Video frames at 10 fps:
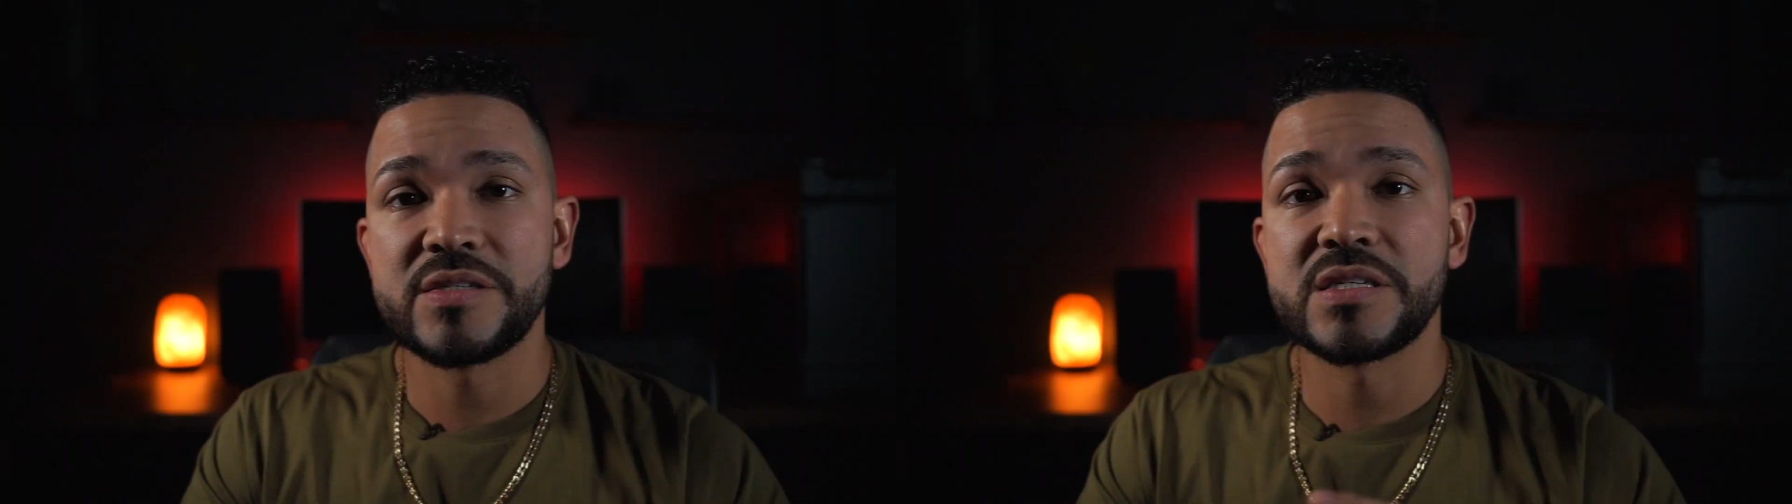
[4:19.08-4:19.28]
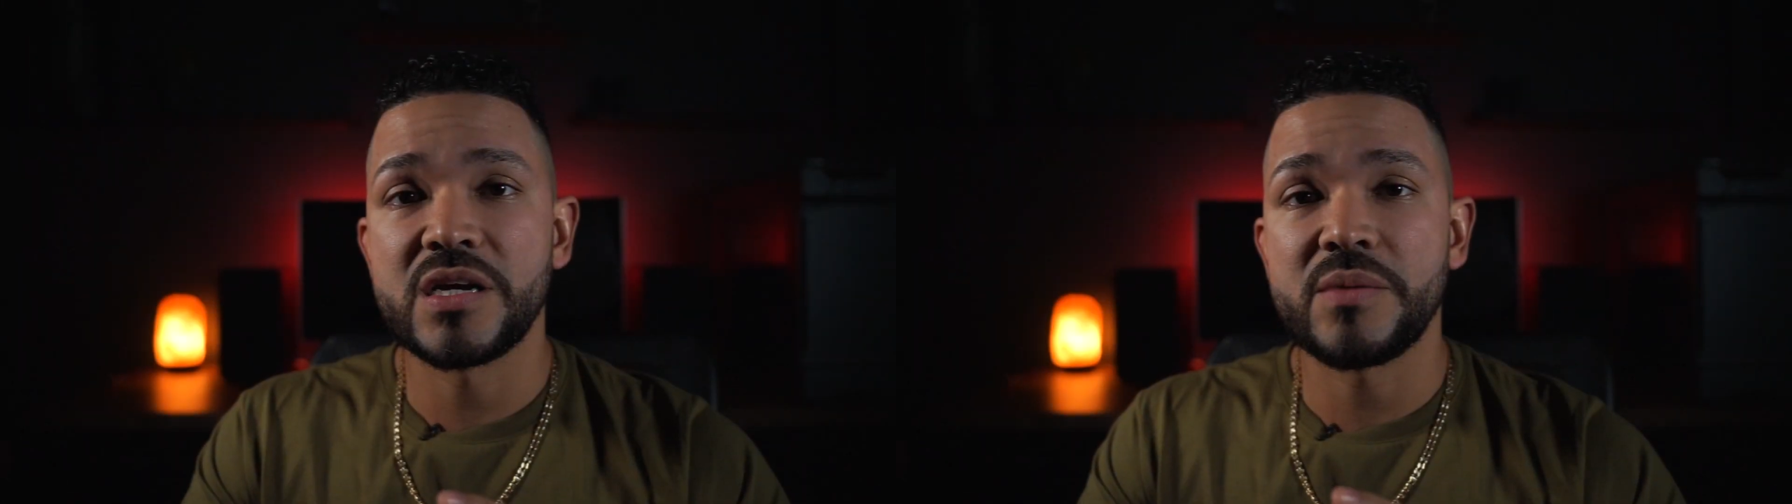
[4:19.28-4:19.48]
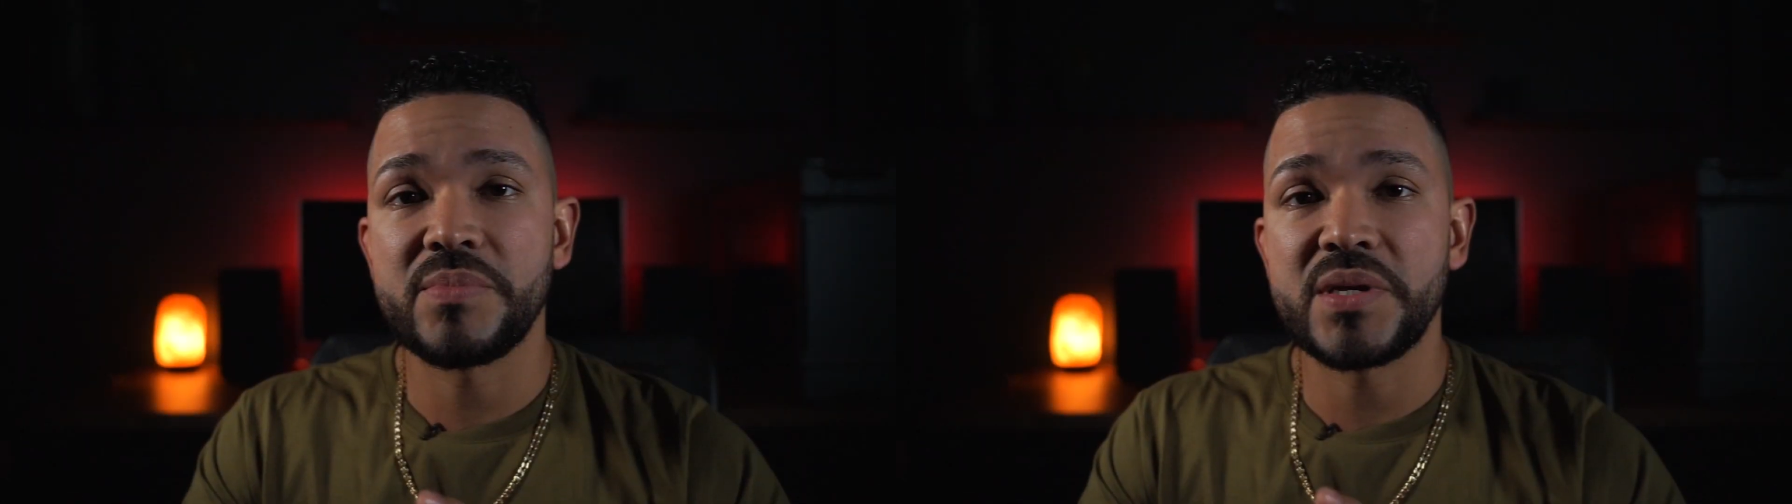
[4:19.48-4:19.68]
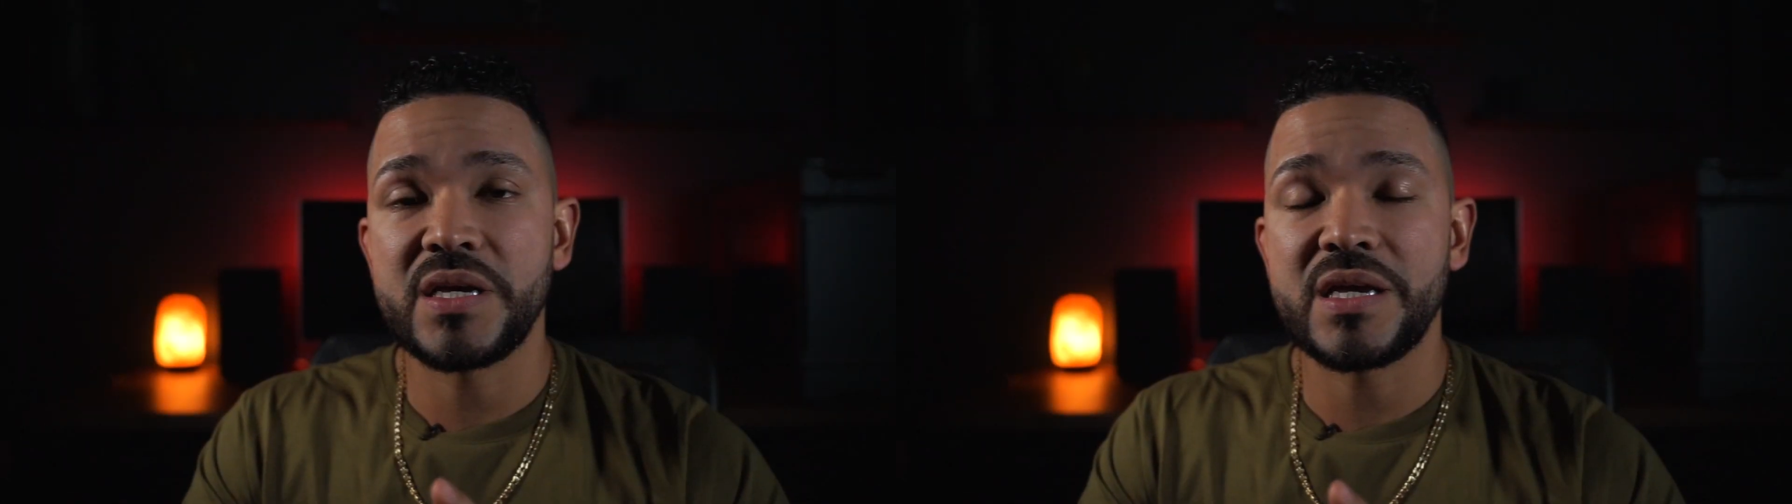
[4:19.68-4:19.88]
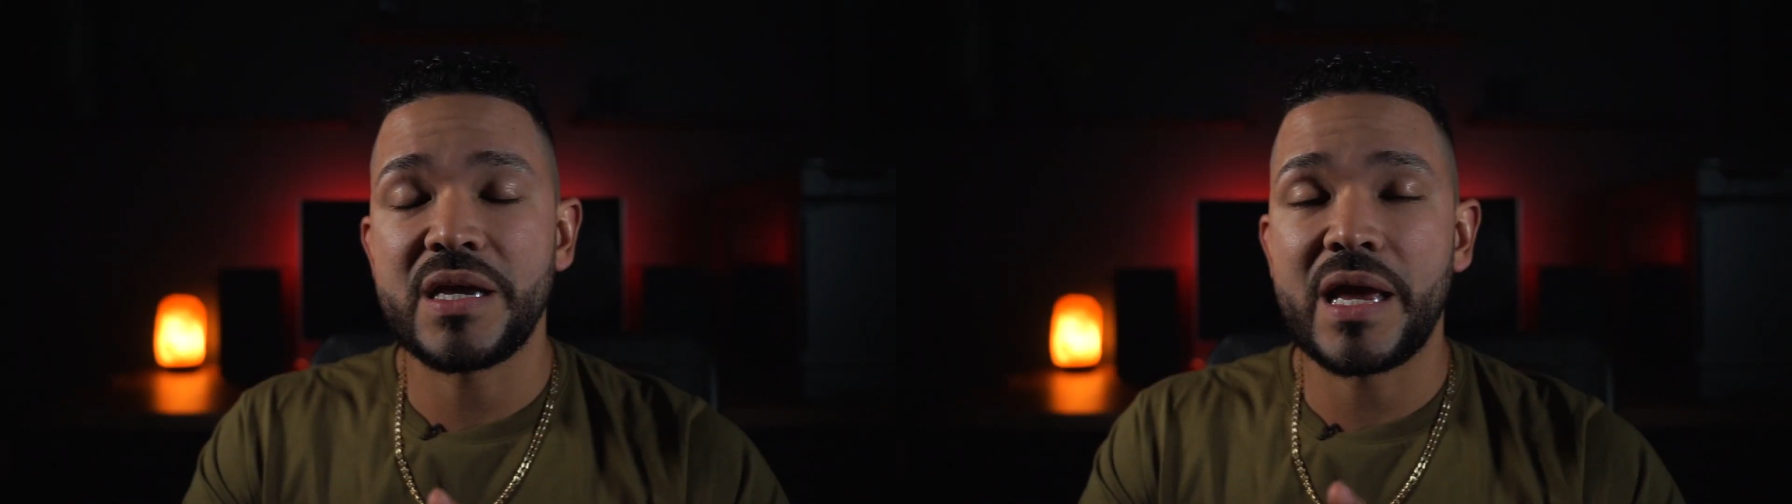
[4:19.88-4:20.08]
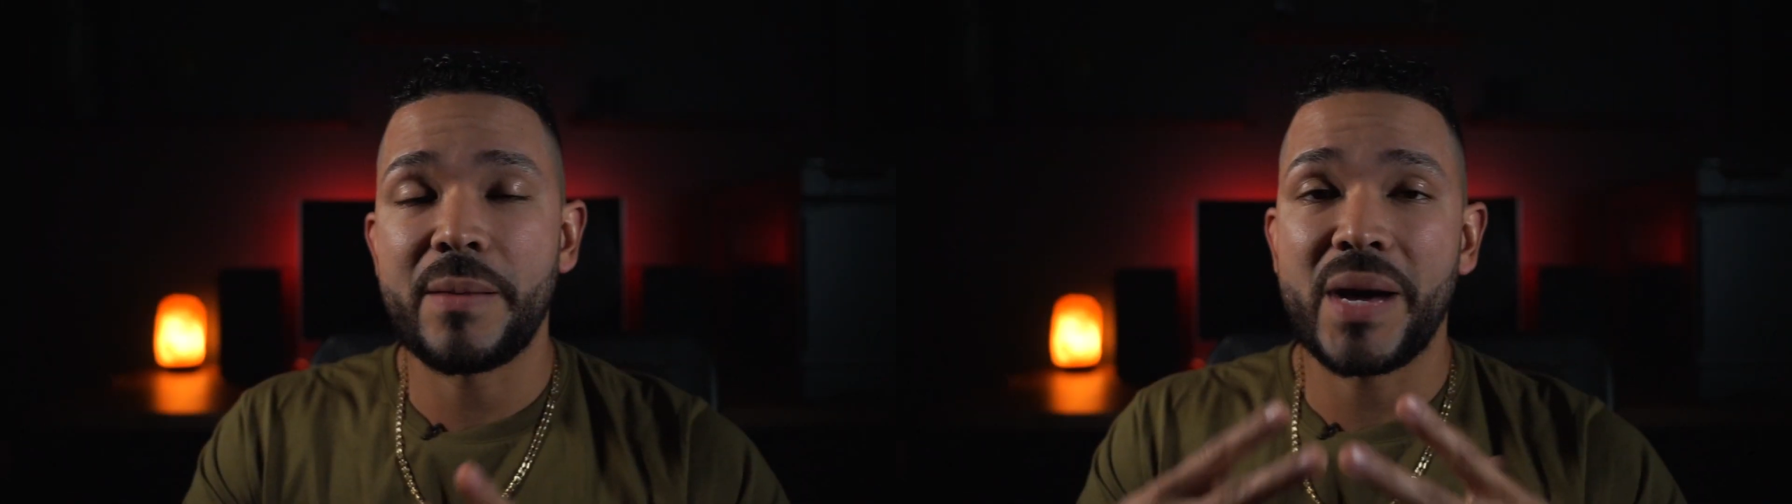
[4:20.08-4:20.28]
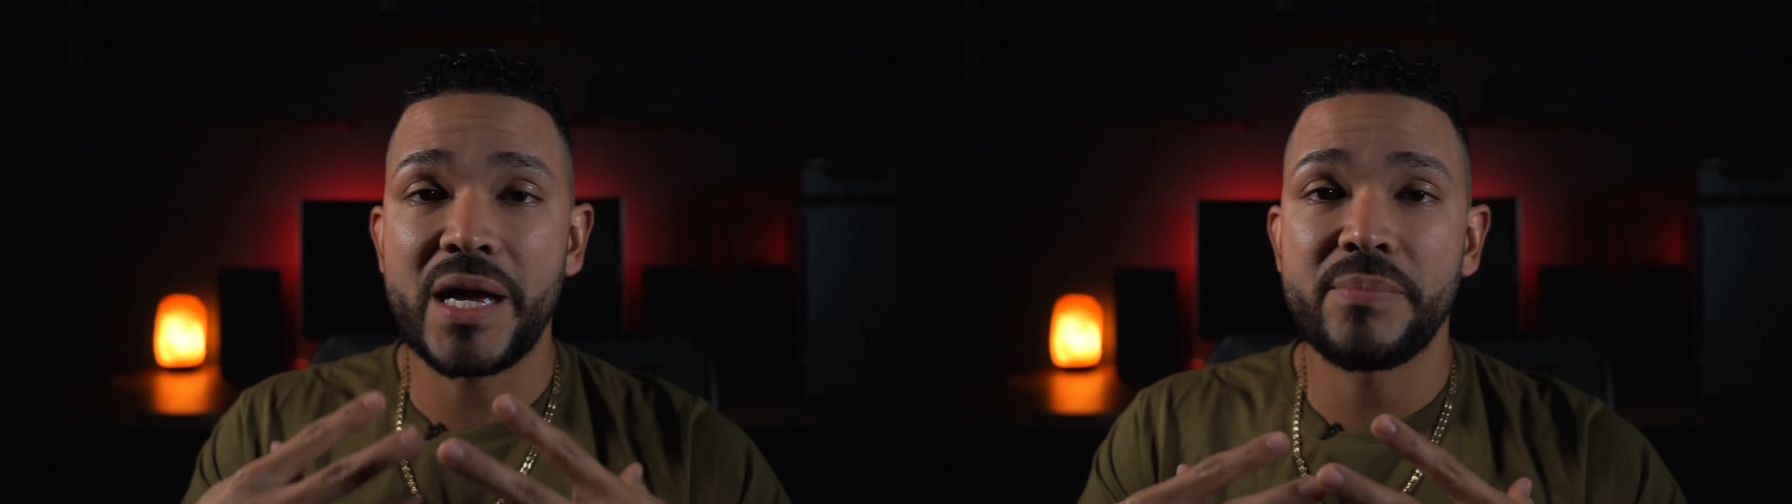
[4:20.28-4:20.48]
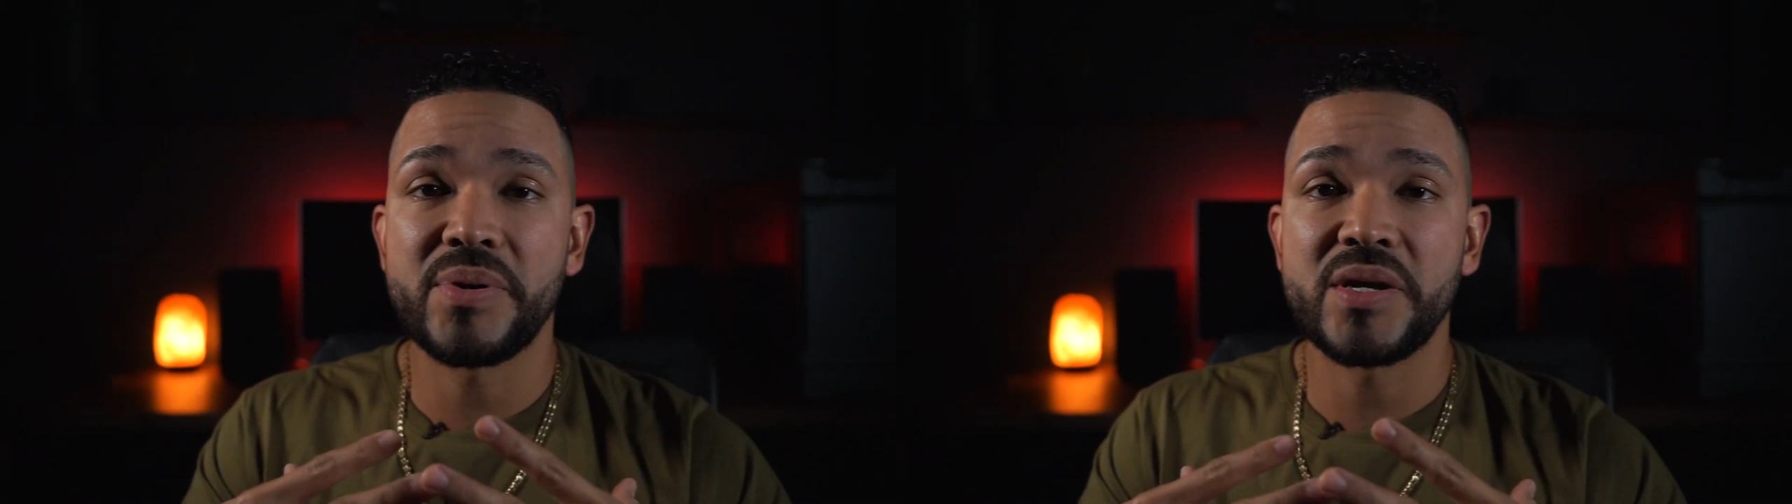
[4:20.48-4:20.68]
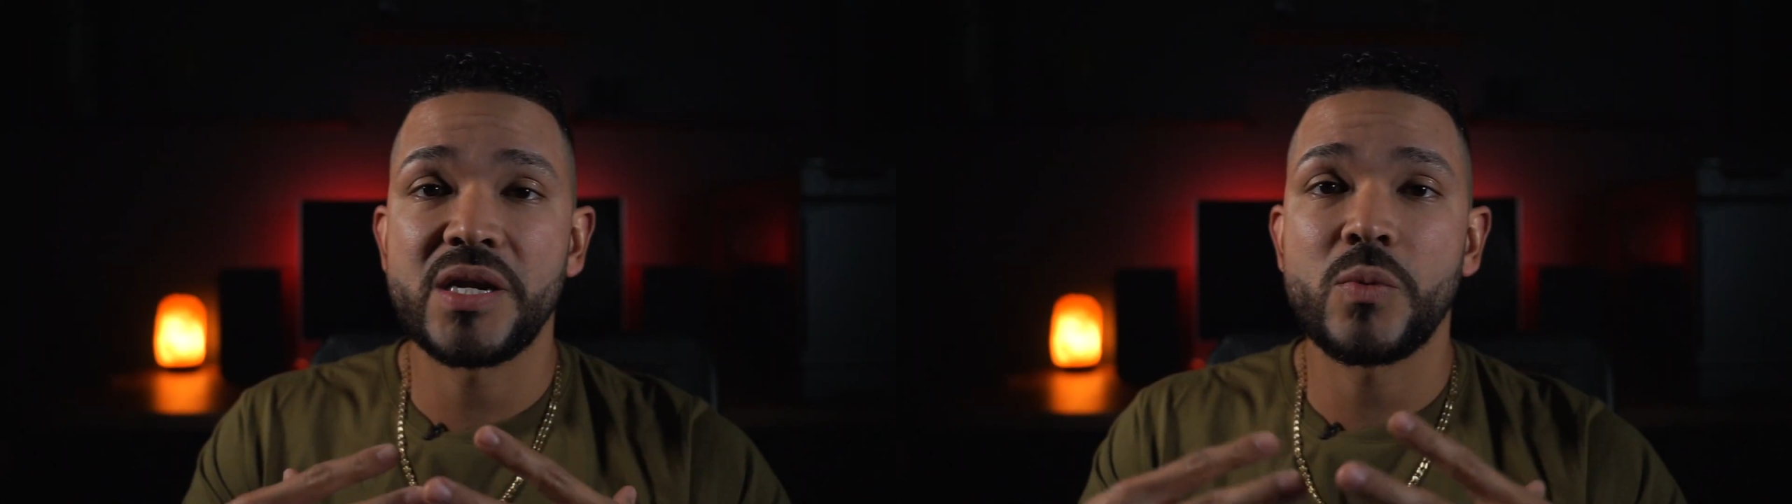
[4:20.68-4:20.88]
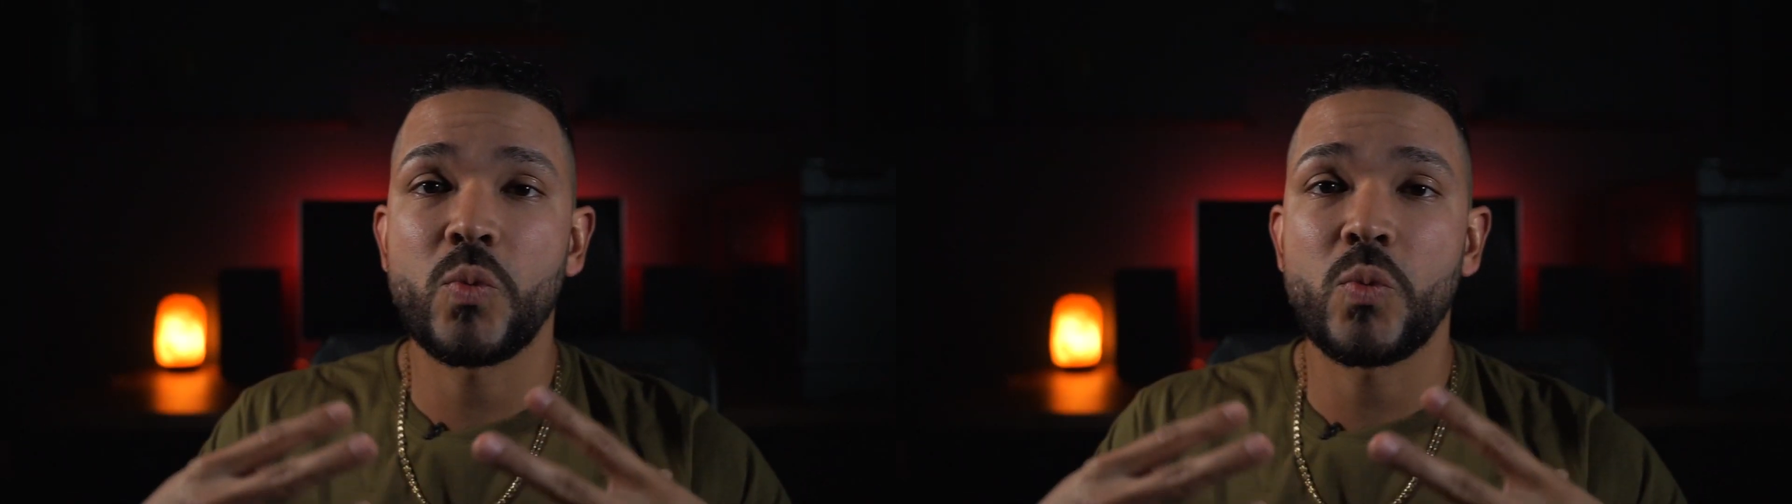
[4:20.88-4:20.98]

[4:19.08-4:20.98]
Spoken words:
is gonna be, in my opinion,